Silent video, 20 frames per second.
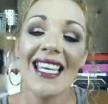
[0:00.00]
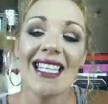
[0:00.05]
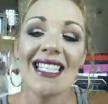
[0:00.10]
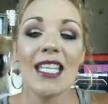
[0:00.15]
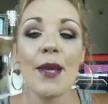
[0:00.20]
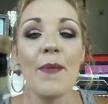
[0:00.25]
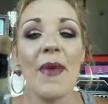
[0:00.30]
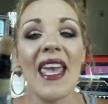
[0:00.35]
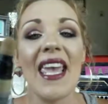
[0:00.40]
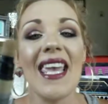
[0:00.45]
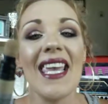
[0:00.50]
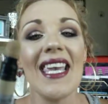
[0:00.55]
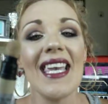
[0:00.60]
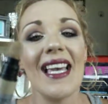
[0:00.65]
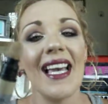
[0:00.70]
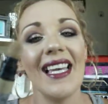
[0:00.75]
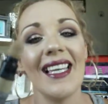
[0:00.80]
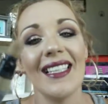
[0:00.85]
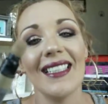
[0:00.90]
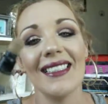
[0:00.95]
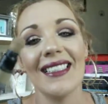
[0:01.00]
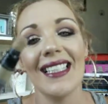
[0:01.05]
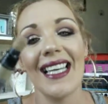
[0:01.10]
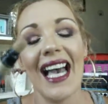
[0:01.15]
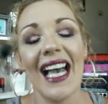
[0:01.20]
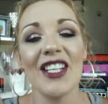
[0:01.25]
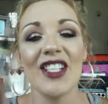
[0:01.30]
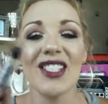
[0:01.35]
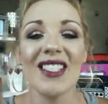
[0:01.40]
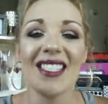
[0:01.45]
To me,
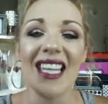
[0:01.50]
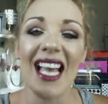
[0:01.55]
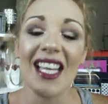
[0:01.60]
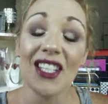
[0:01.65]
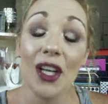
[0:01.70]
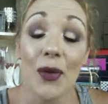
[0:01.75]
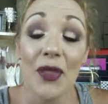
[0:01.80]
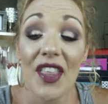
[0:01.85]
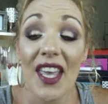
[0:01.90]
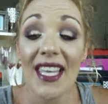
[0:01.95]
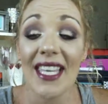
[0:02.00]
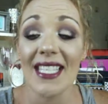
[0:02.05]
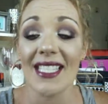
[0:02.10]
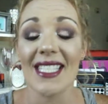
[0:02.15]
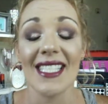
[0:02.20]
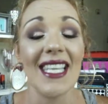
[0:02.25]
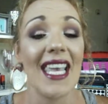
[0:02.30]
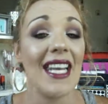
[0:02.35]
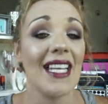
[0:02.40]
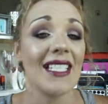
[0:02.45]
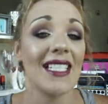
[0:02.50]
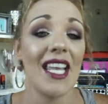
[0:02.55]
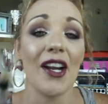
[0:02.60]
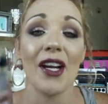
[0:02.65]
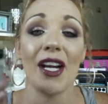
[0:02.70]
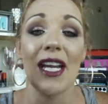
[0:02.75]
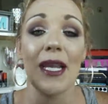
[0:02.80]
I don't think it's sanitary,